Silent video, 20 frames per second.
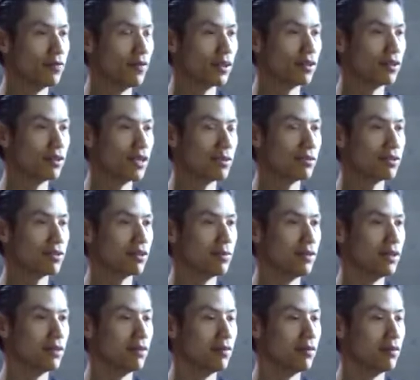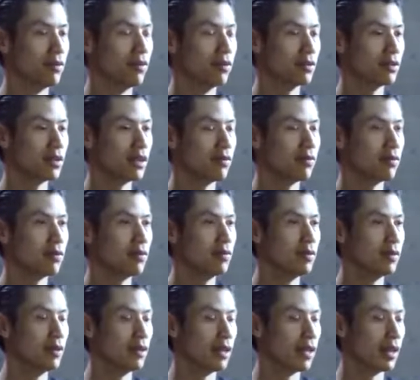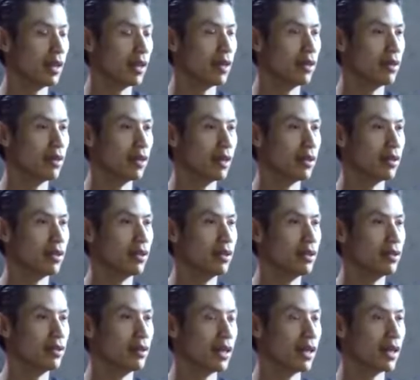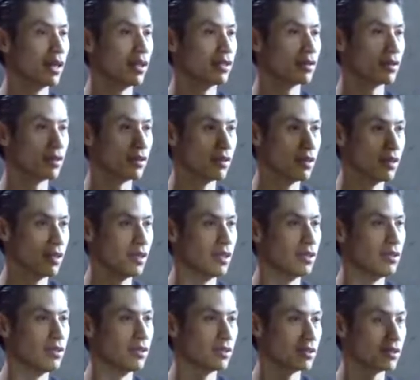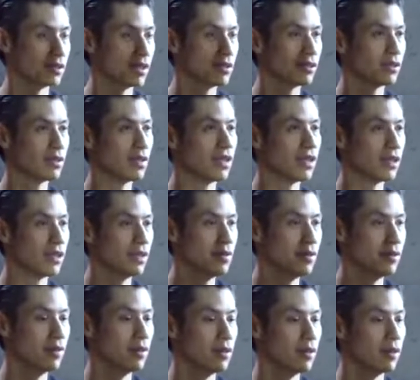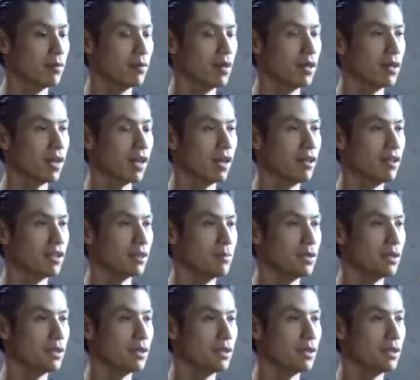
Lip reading: fingertips should be your nose level, and then your hands are in your center line. One hand is